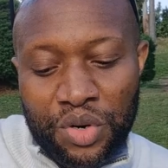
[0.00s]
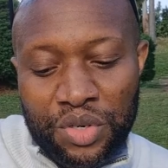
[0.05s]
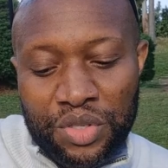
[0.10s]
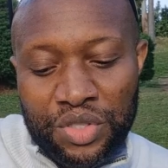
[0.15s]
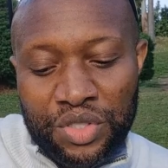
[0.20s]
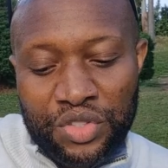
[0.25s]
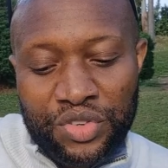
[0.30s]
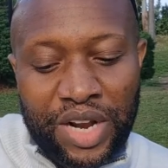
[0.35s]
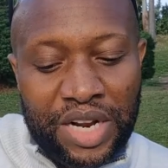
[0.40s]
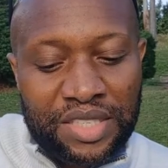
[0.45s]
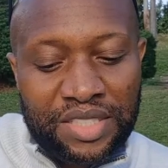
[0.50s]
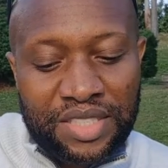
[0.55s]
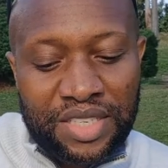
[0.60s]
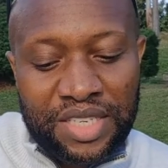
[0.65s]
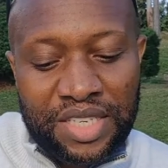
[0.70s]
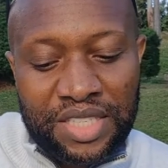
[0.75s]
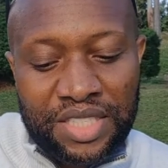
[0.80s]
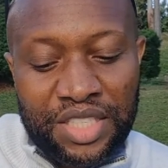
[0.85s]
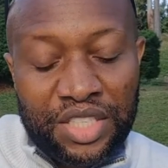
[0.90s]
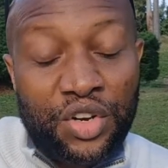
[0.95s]
words
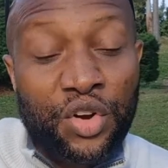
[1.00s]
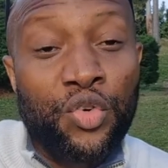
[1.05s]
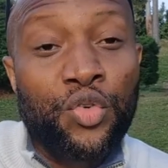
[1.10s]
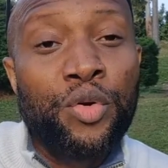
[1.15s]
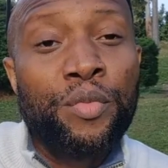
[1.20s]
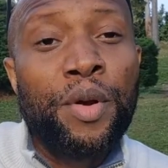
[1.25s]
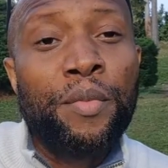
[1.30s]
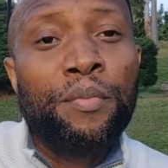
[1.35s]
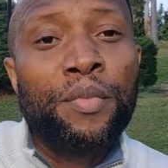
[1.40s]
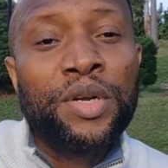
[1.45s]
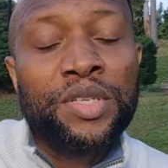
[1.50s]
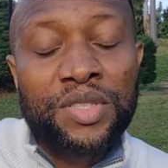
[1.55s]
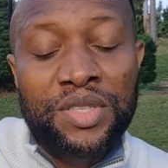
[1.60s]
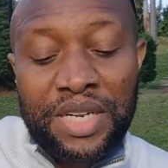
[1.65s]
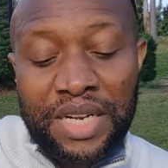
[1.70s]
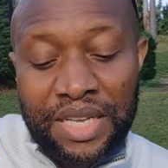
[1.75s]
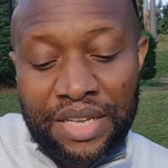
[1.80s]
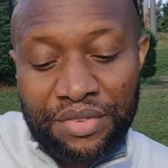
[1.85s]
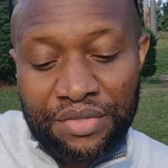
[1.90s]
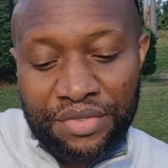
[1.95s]
translated remember
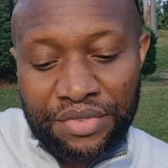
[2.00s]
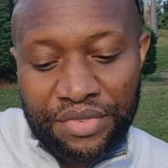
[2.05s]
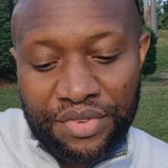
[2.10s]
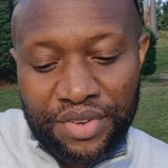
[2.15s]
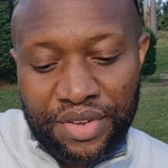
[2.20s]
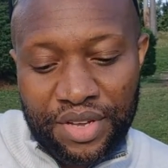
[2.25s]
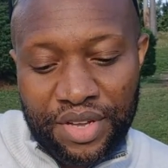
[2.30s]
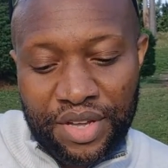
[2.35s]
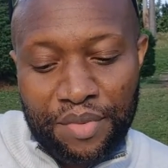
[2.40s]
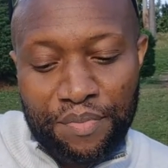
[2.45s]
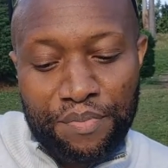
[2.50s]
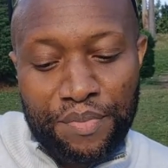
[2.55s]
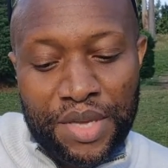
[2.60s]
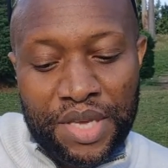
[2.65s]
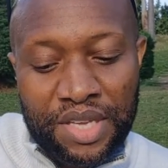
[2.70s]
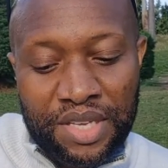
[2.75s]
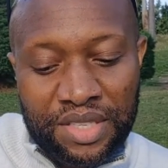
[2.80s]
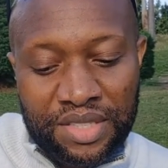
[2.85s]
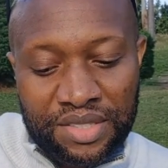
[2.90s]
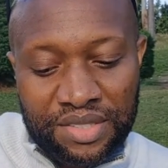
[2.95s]
to live,
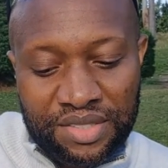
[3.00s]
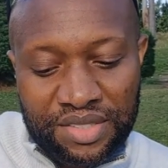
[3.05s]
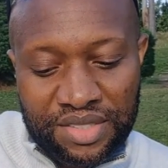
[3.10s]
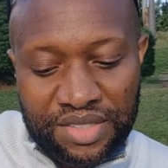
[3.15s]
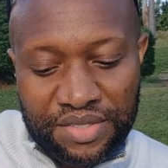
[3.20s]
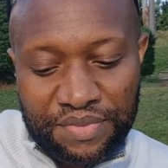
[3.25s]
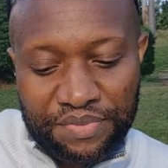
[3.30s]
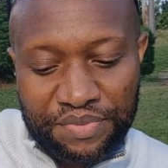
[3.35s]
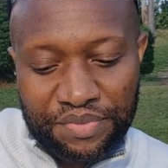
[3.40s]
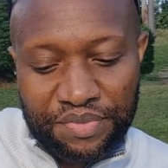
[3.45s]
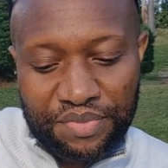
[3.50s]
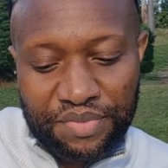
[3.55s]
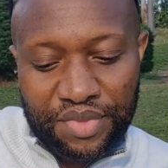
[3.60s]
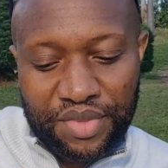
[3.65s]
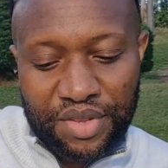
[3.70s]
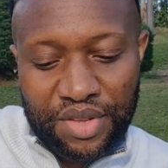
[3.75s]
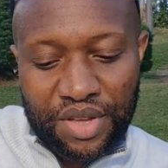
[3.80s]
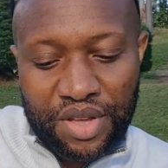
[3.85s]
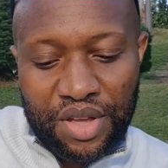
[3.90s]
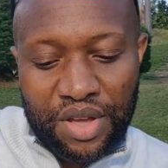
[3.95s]
means.
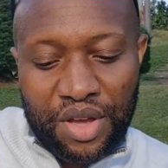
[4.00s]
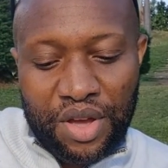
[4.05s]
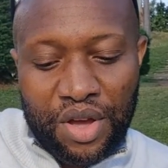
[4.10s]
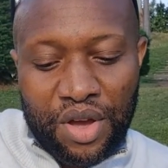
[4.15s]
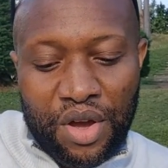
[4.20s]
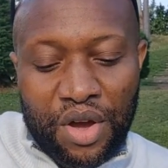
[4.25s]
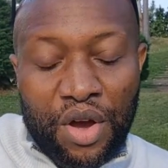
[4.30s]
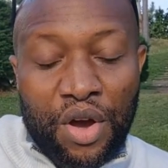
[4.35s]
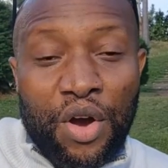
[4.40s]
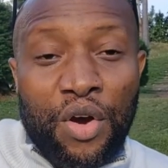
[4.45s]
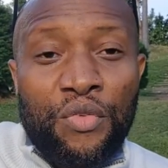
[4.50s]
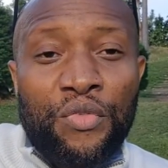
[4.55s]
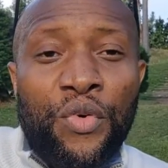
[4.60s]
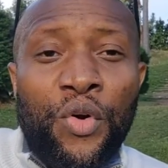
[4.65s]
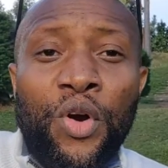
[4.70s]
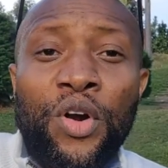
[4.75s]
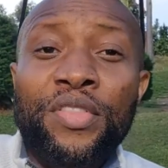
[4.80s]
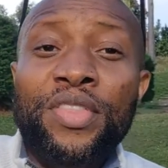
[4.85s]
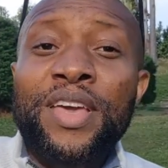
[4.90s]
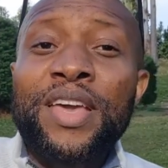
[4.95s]

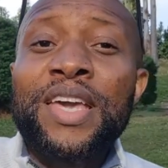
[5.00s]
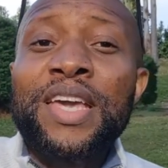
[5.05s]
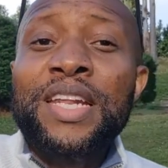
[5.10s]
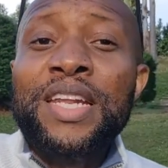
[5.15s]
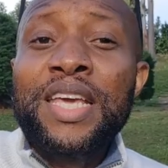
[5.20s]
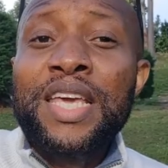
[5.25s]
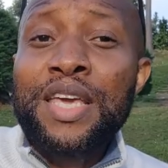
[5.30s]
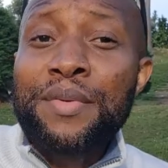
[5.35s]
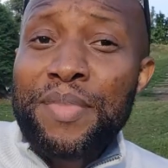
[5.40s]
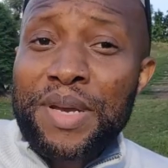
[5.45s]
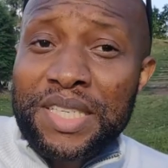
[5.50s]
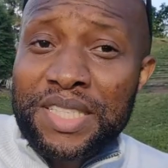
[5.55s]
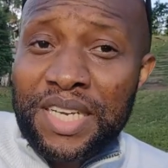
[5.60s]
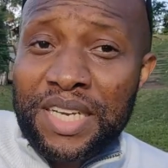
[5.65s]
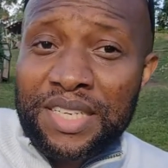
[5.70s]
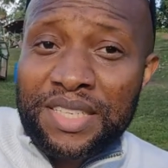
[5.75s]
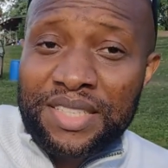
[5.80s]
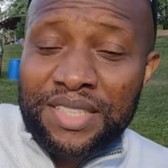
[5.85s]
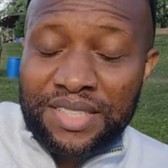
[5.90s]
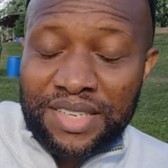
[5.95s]
For the
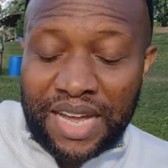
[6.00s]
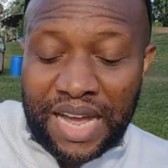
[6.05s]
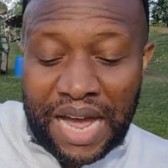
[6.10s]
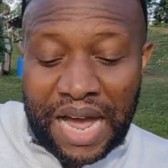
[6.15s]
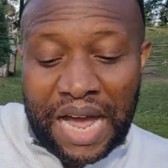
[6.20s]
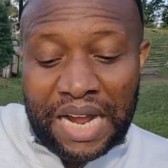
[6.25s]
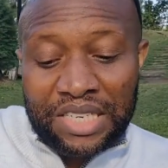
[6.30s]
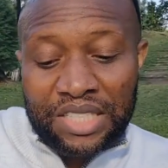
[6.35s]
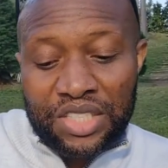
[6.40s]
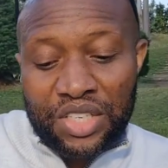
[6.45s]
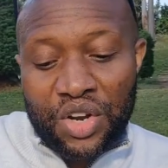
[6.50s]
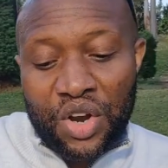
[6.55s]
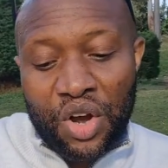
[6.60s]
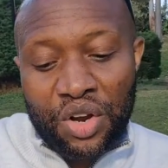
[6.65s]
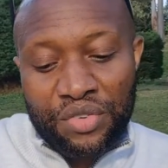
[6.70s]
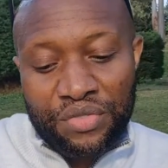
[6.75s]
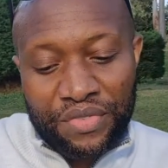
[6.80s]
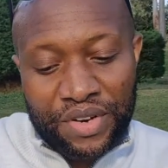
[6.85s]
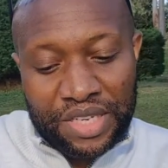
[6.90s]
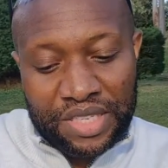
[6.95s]
inhibited and
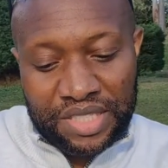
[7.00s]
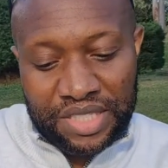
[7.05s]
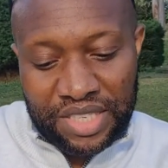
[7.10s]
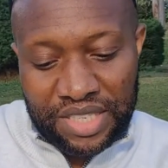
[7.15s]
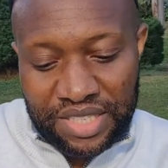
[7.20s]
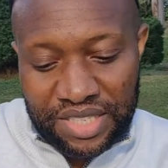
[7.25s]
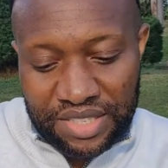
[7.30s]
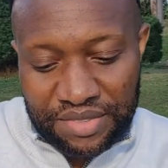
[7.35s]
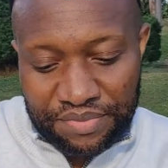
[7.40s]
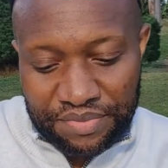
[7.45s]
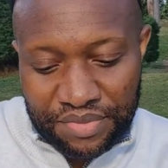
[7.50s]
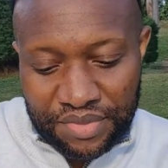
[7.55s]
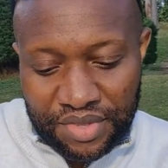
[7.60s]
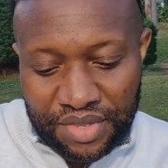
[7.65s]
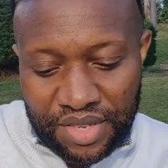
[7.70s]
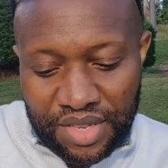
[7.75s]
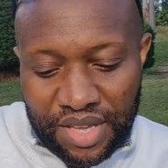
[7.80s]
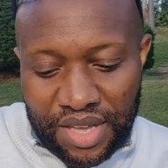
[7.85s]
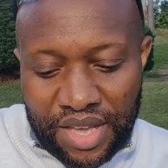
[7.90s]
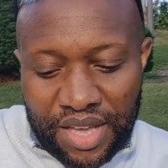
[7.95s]
conflicted,
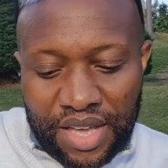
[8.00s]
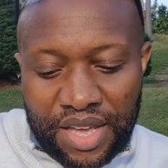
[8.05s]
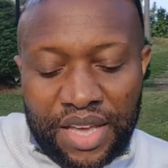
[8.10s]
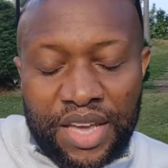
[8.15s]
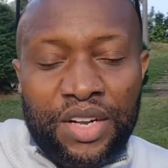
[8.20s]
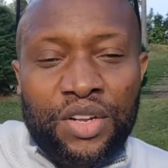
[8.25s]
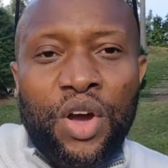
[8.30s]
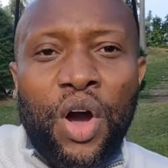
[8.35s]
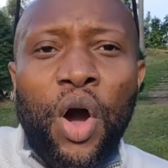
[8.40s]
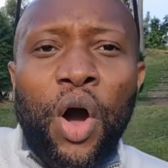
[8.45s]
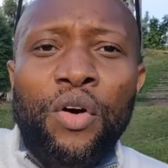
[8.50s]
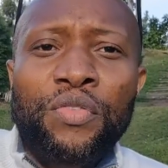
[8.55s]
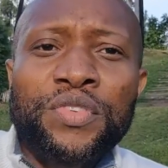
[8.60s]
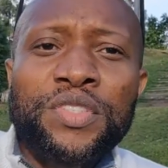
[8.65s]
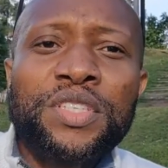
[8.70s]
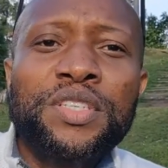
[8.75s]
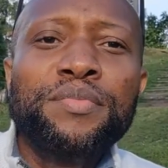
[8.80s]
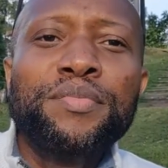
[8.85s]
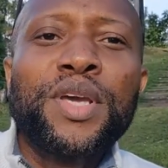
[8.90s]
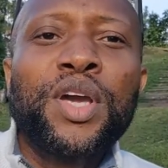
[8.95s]
it
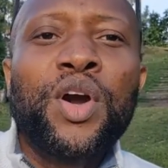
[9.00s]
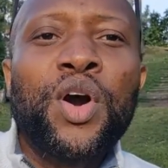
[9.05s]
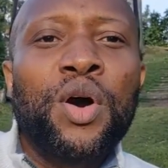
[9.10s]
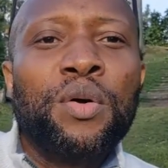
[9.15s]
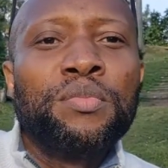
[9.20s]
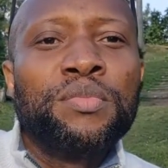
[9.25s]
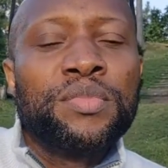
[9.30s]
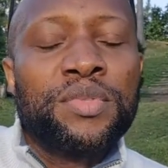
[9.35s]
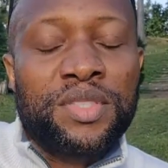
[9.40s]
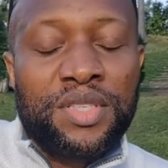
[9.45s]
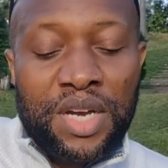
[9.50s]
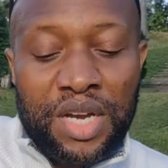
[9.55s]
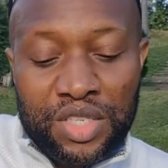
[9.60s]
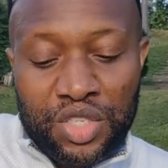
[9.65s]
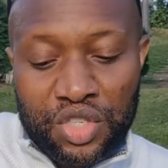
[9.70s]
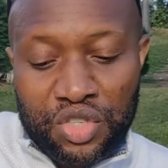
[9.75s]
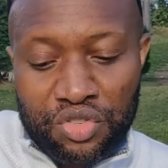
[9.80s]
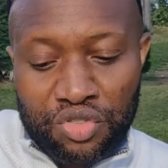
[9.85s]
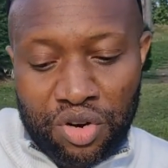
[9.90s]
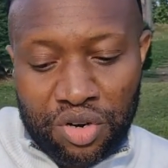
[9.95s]
often becomes
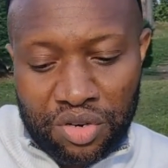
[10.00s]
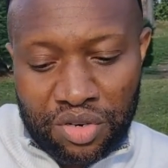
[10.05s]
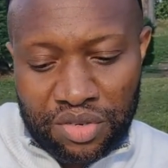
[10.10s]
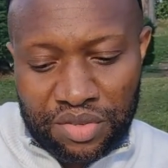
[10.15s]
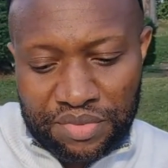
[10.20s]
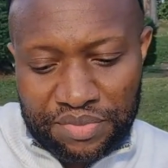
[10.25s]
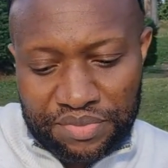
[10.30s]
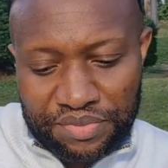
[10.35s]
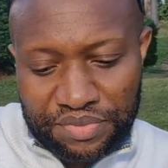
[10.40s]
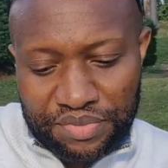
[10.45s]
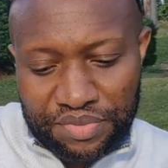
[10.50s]
a struggle.